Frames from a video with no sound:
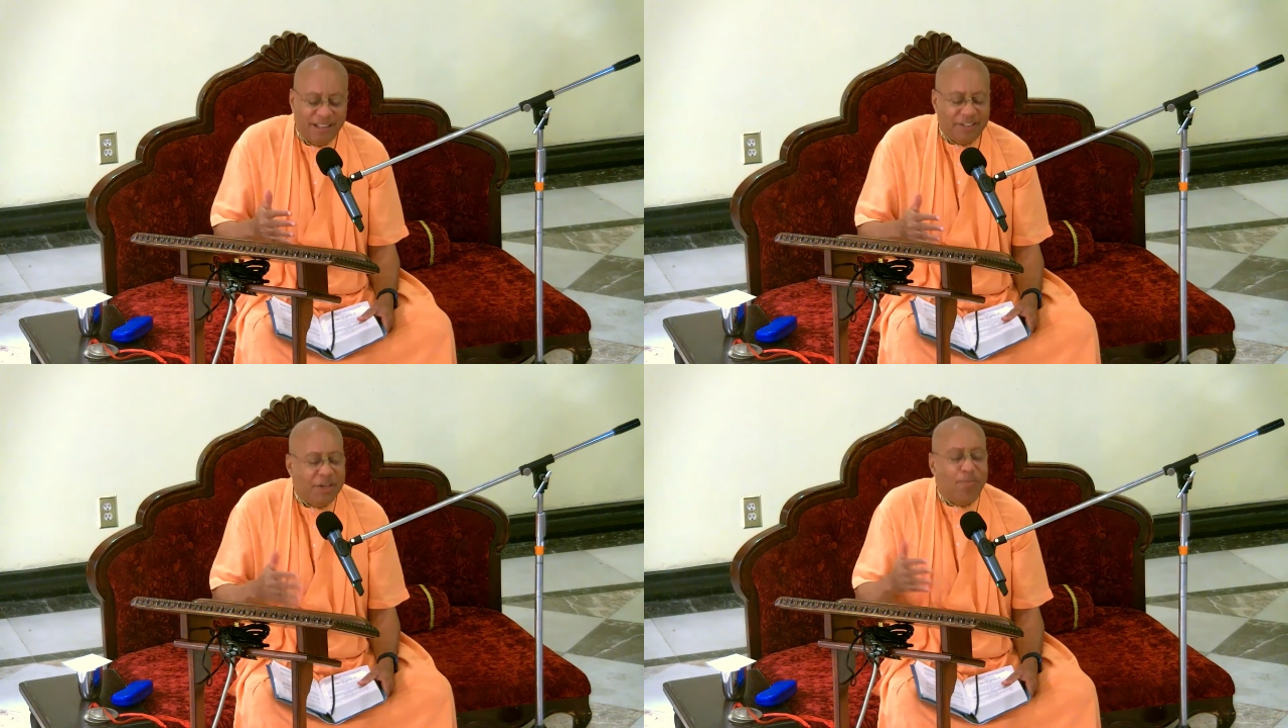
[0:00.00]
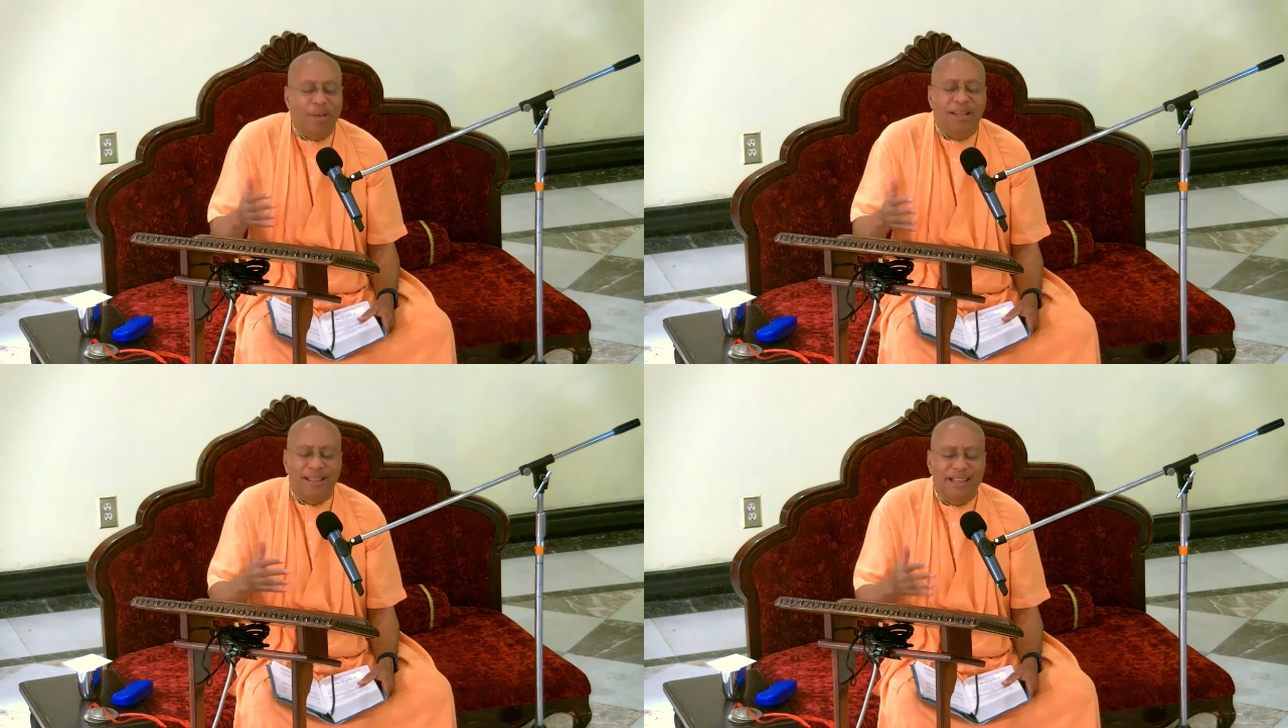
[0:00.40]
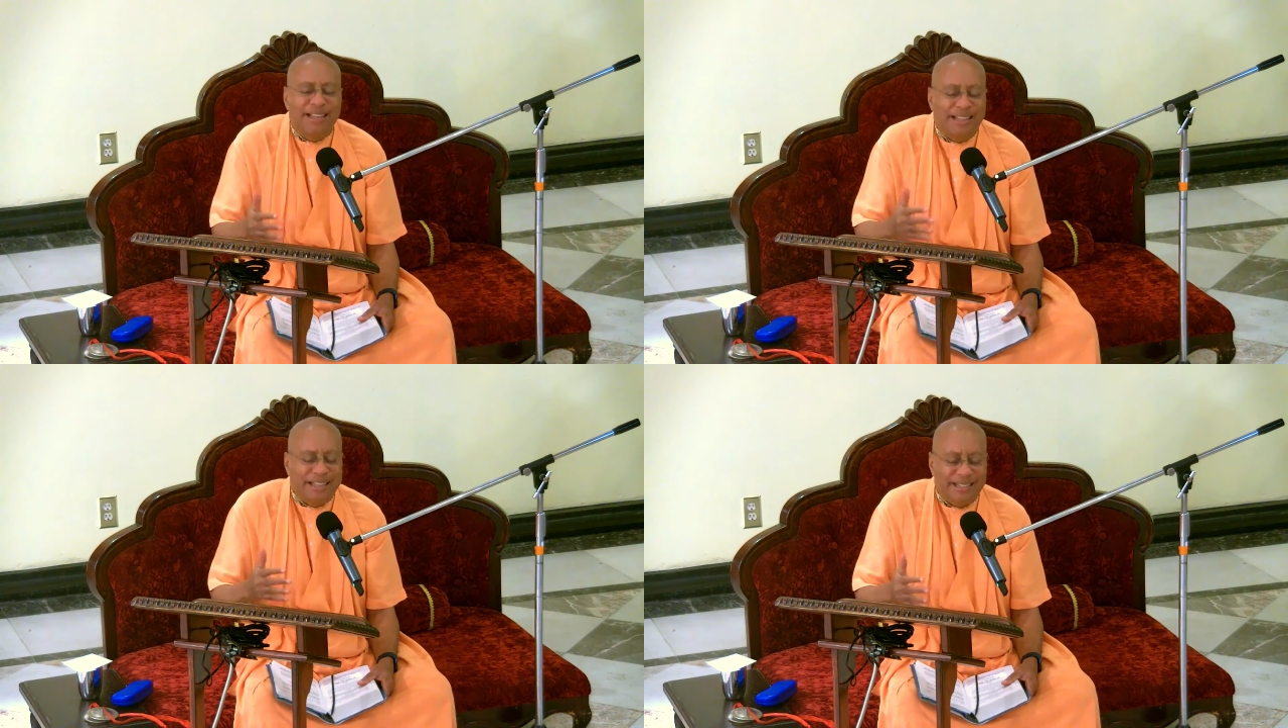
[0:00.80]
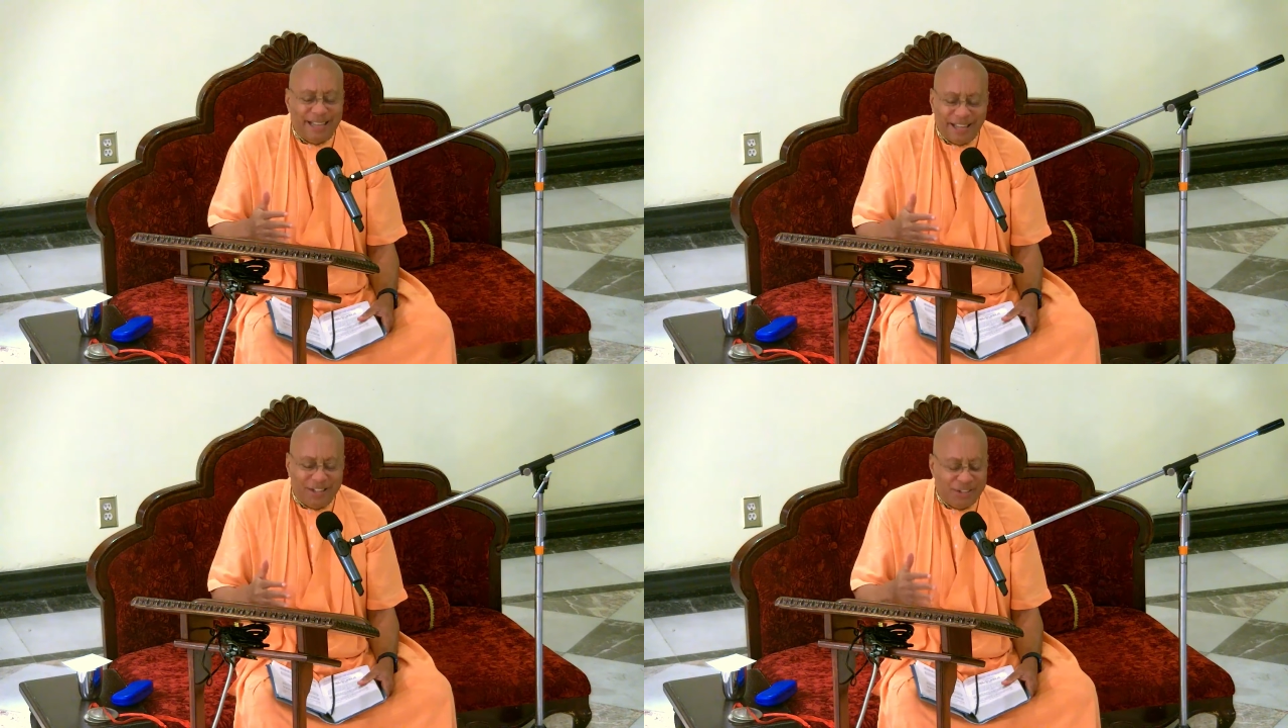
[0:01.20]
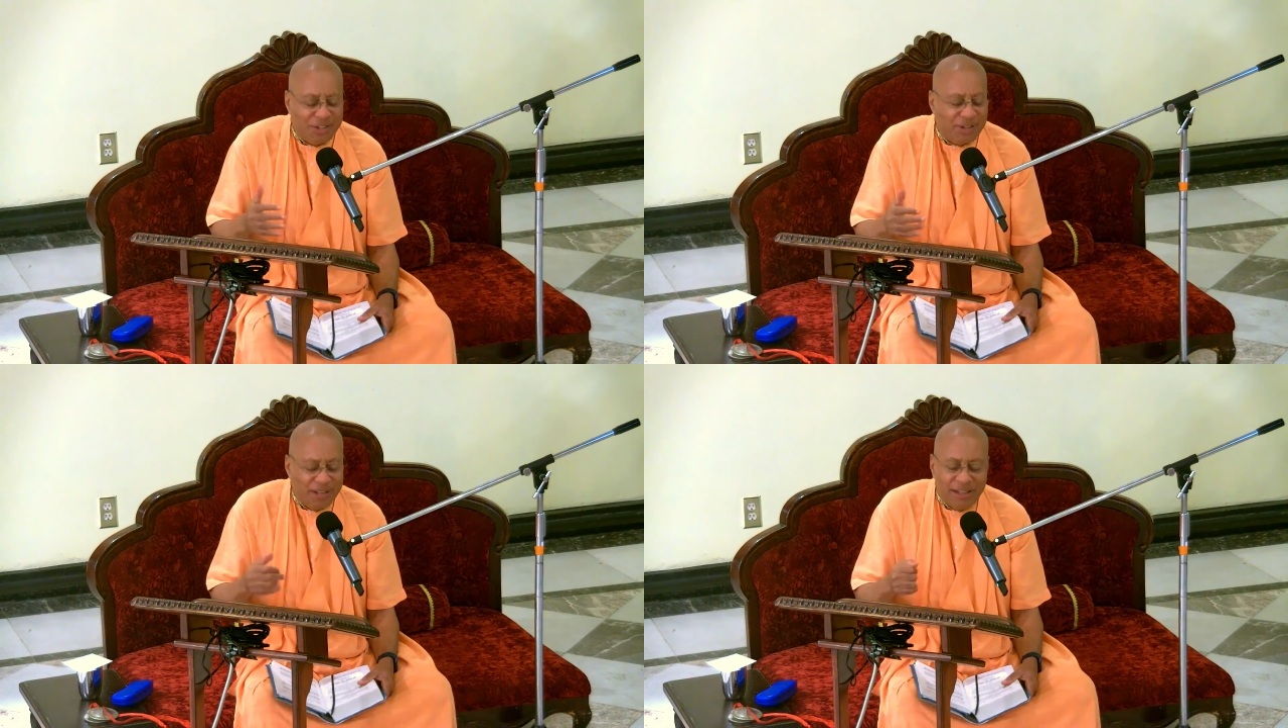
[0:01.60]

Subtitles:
It's a big thing these days to